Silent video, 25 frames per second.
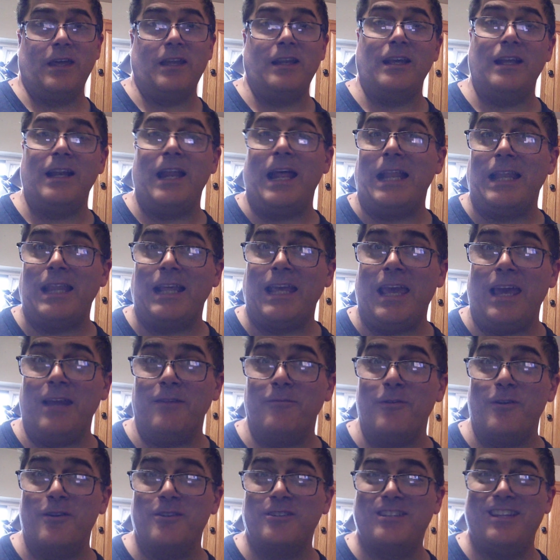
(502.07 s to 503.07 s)
to get it out of the can
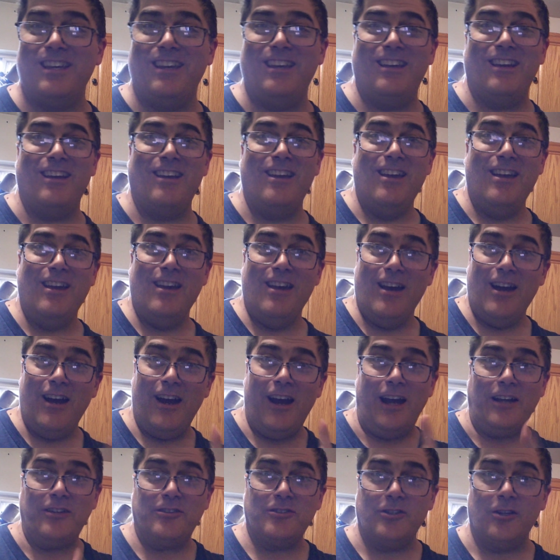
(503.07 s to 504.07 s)
first. All
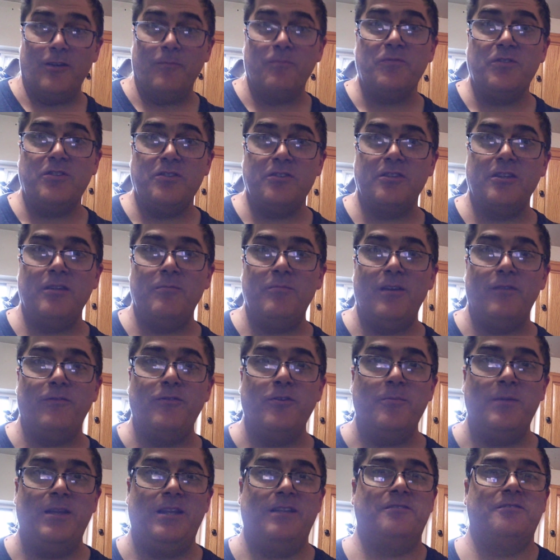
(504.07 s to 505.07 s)
right, so just give me a
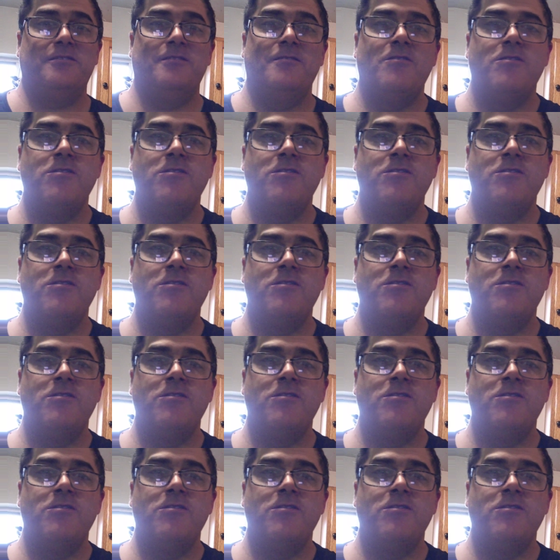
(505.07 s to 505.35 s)
few minutes.